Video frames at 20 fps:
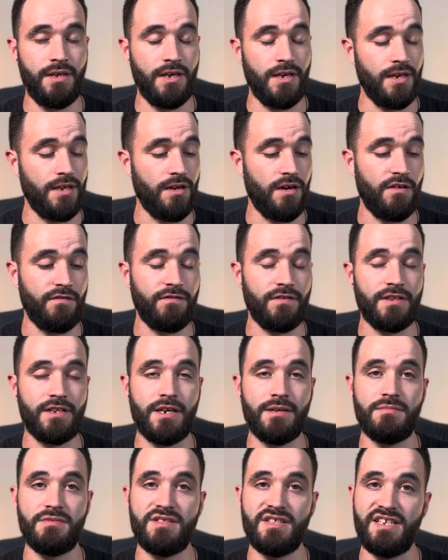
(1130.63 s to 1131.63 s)
And
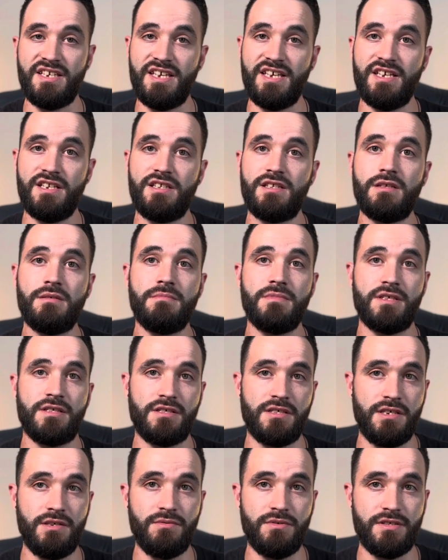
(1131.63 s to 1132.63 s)
oftentimes the
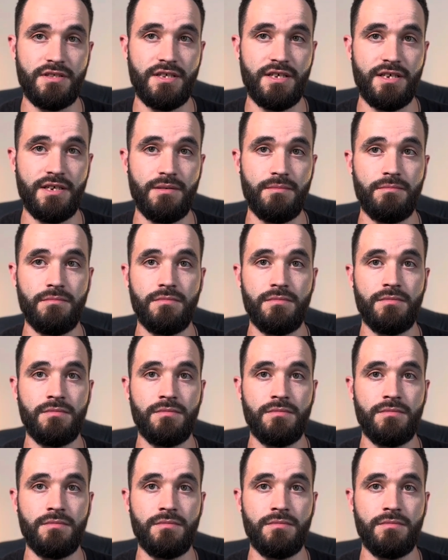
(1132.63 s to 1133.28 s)
intimacy with Him